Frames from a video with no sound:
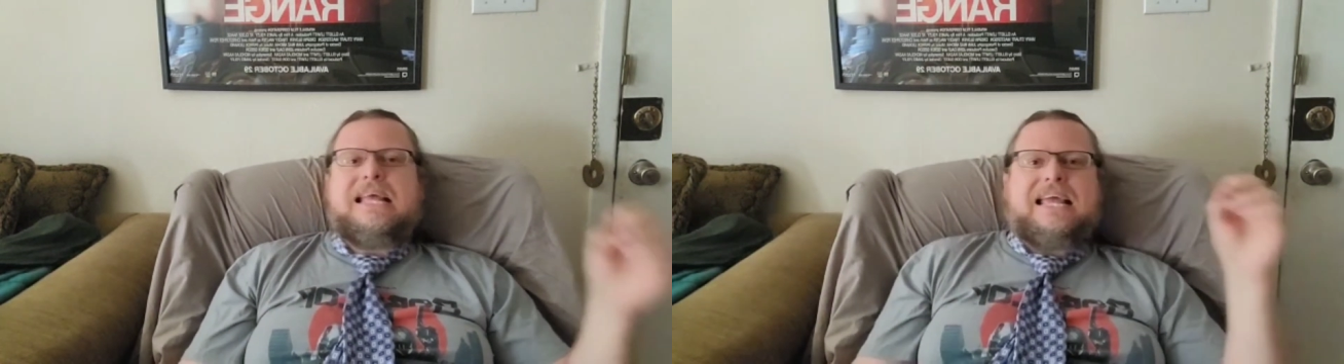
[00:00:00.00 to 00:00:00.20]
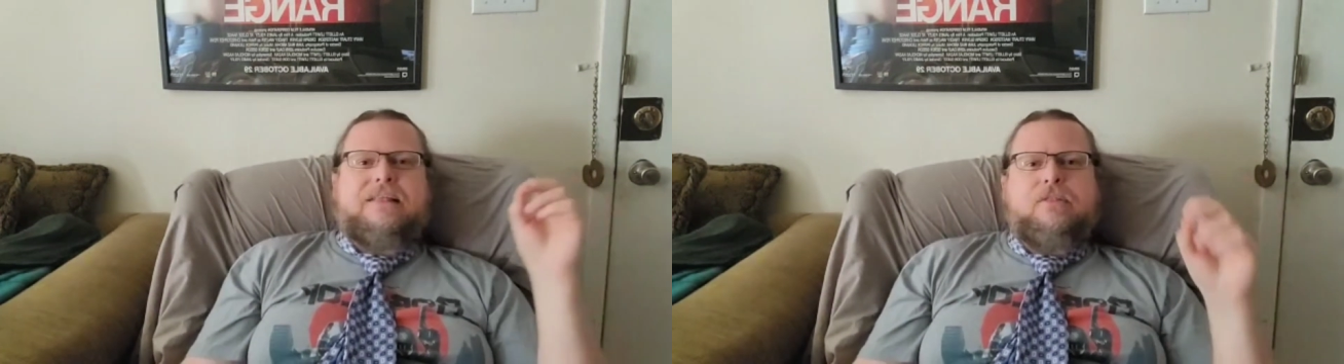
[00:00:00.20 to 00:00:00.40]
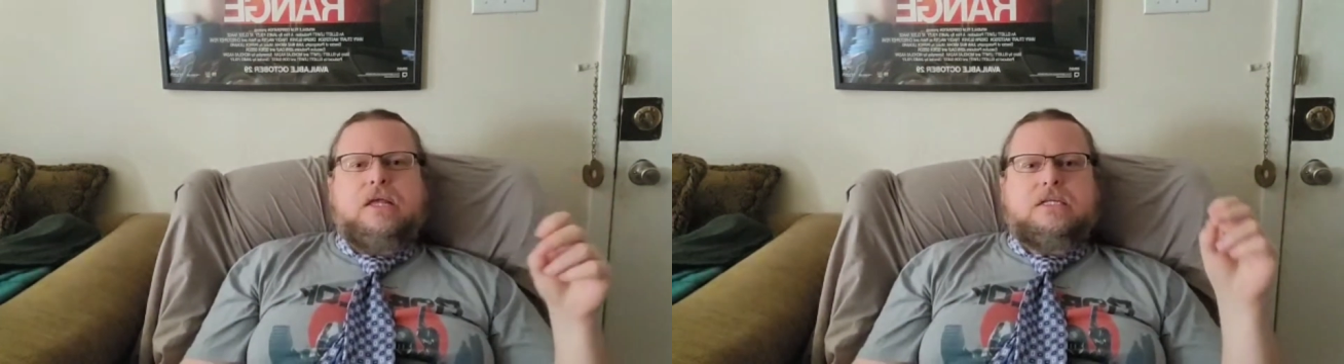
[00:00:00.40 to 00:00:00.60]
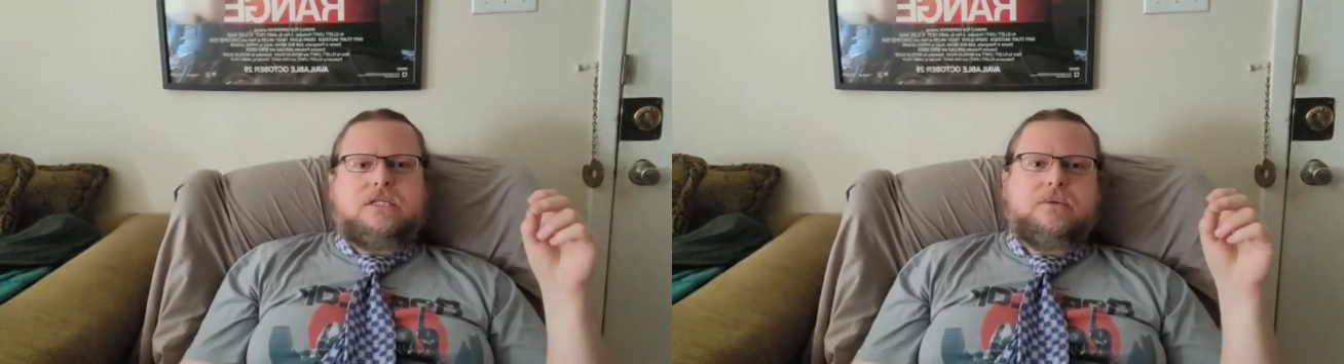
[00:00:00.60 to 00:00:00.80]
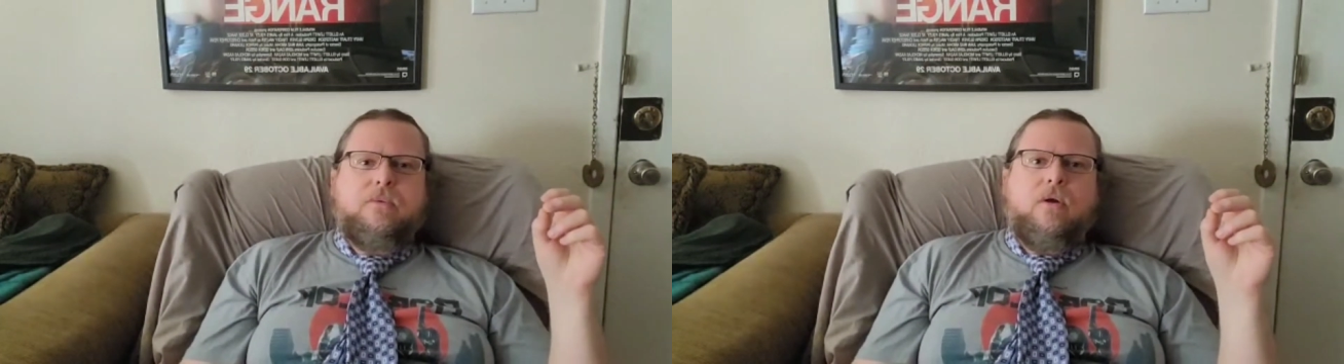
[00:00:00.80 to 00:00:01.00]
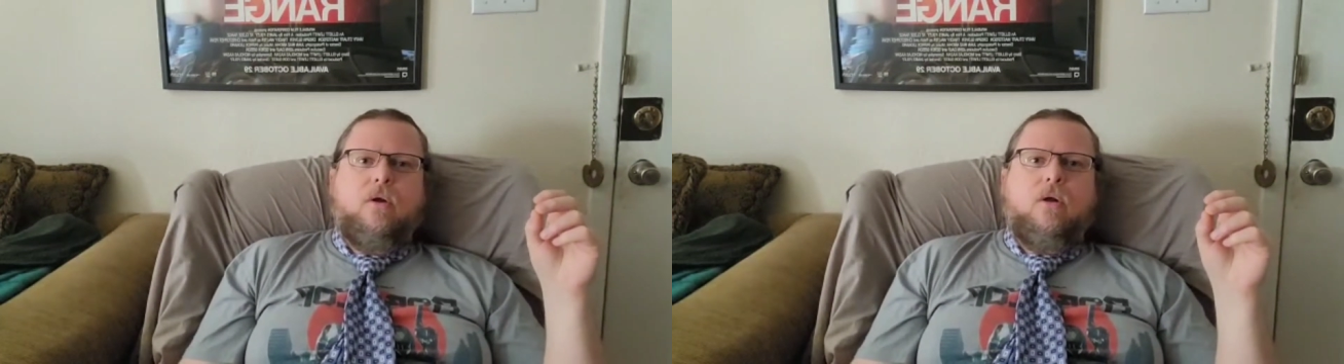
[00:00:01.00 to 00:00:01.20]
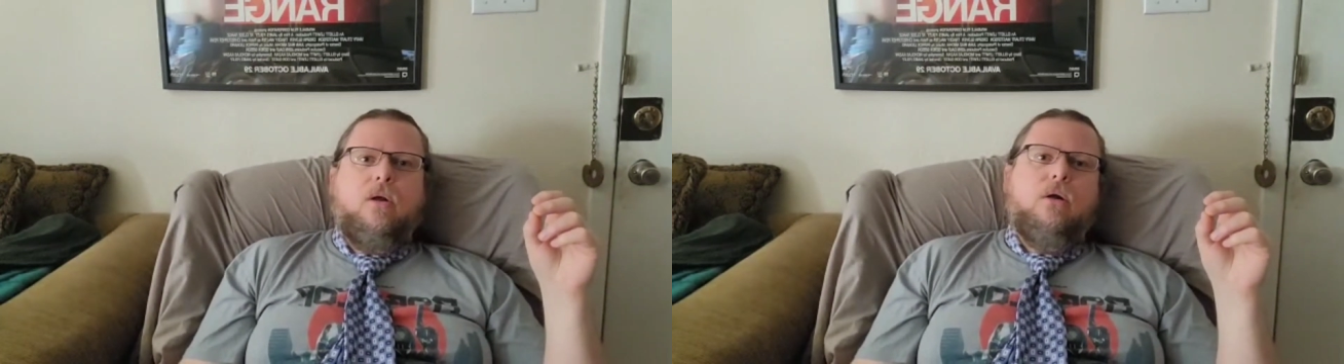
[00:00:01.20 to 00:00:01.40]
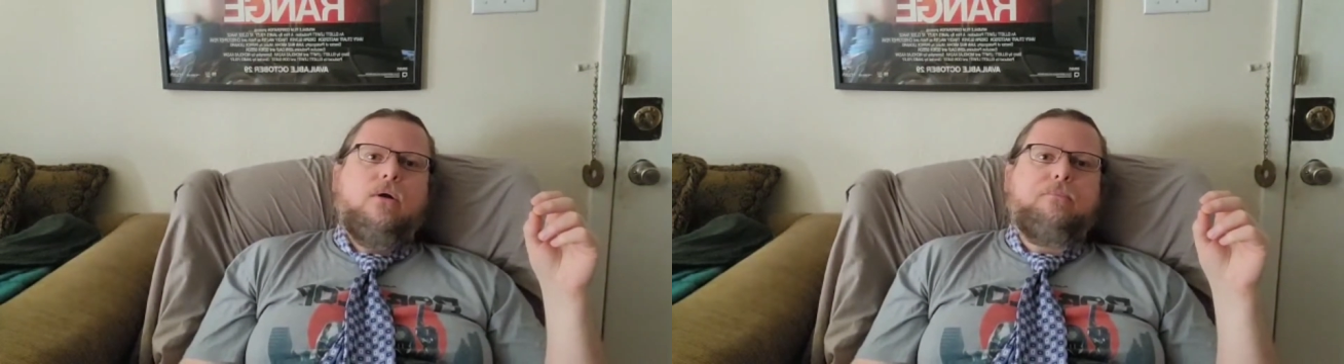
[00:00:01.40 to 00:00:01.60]
And this
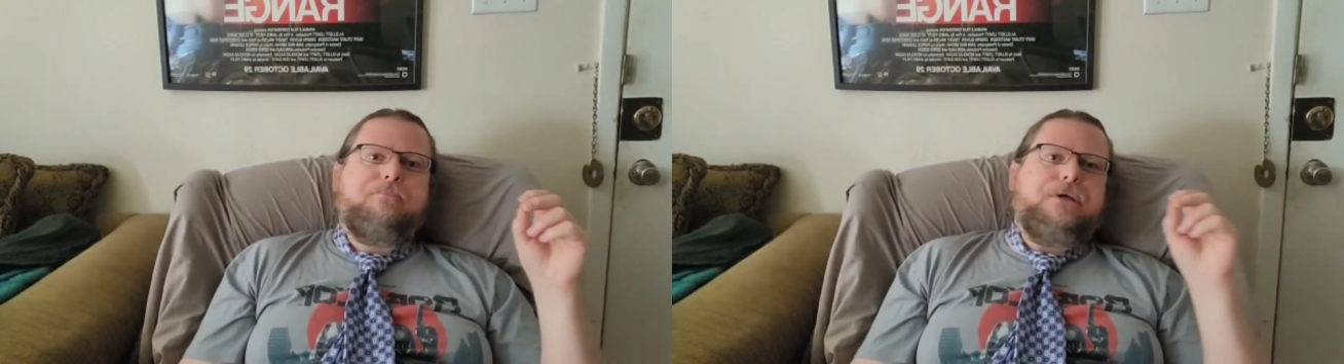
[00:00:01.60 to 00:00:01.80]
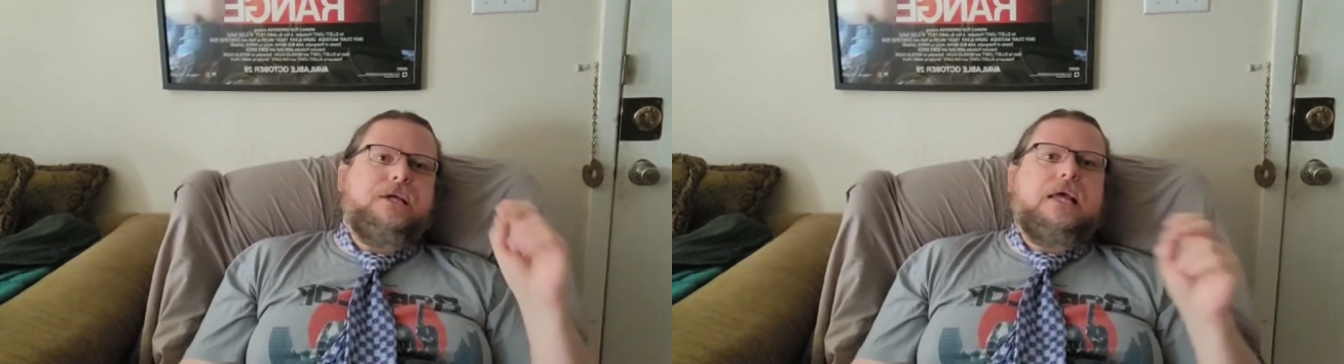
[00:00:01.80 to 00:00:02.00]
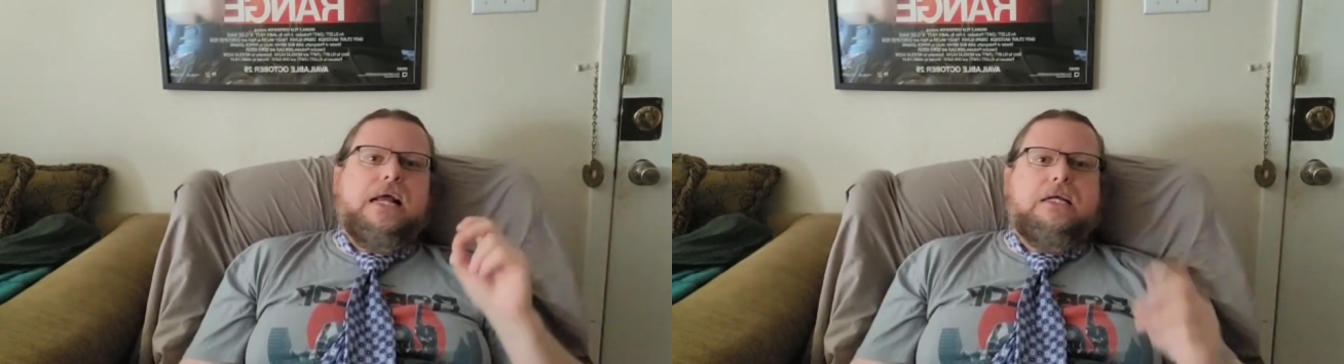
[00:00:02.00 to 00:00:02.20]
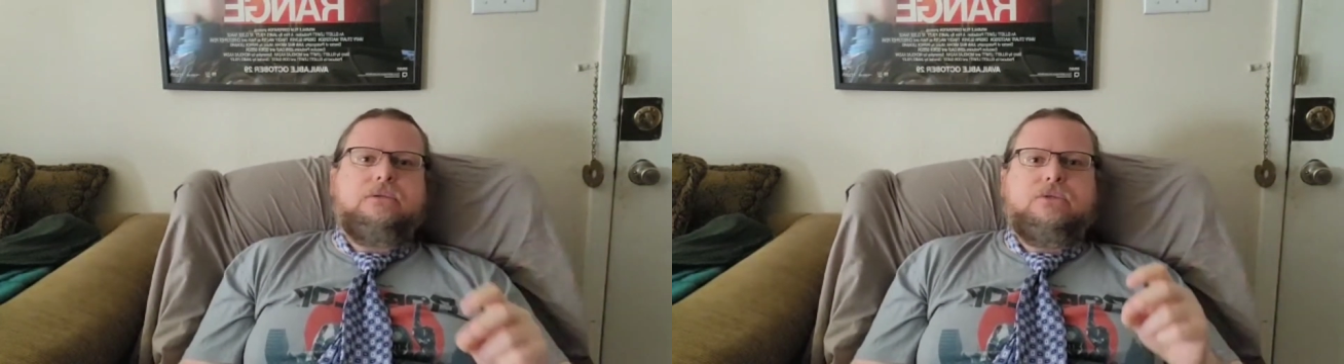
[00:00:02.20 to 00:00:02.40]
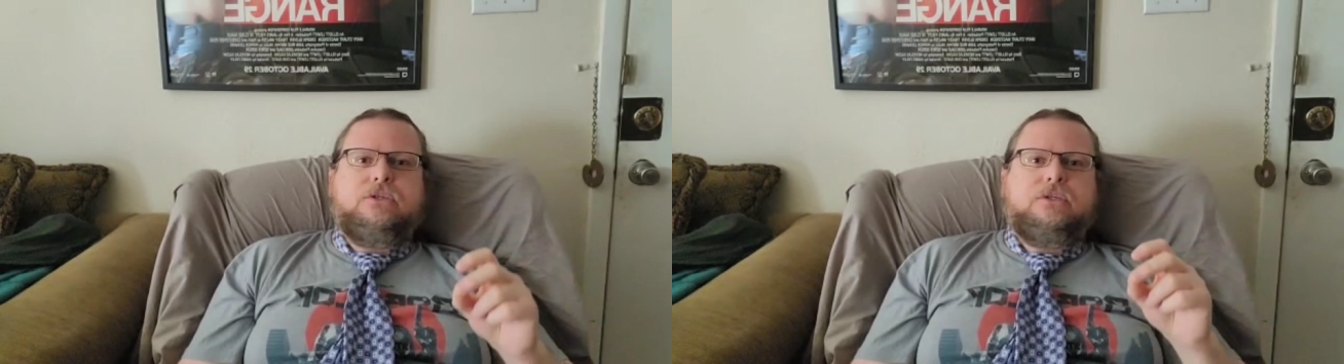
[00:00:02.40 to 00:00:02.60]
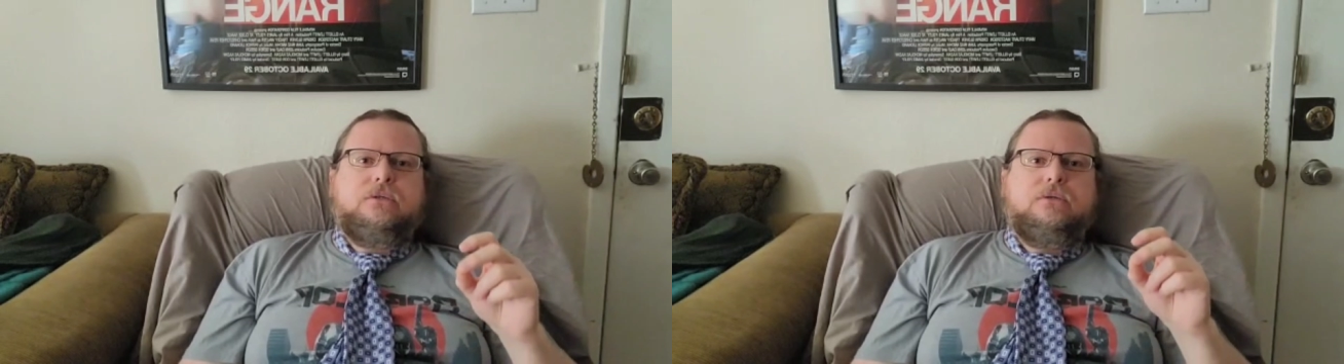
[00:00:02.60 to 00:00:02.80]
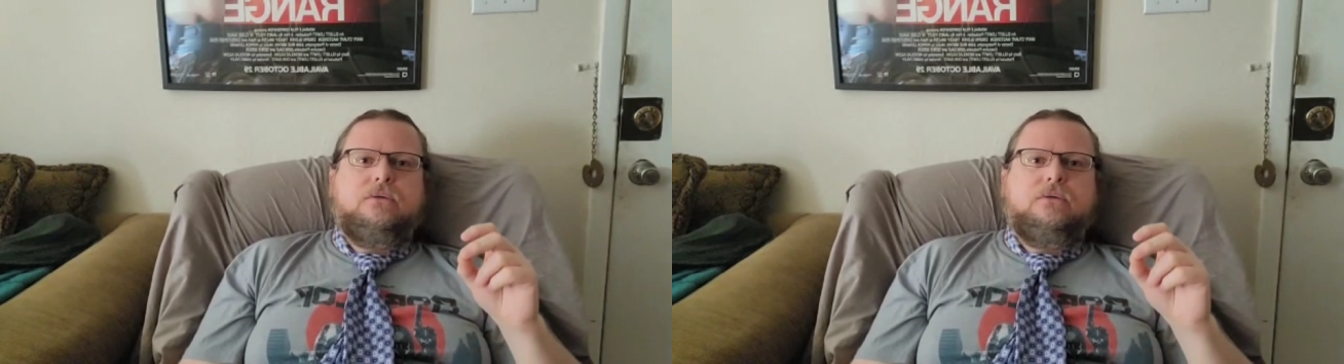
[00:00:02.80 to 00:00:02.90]
begins